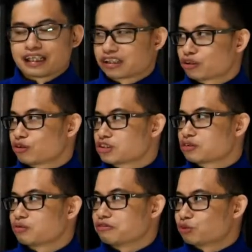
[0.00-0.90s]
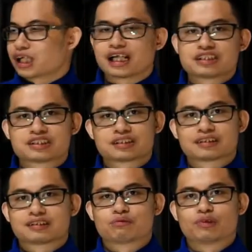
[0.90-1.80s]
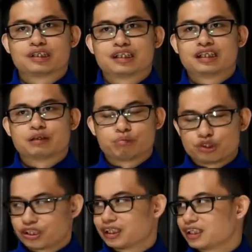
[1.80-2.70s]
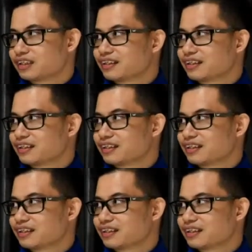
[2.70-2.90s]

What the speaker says: anecdotes with you guys. Really appreciate it.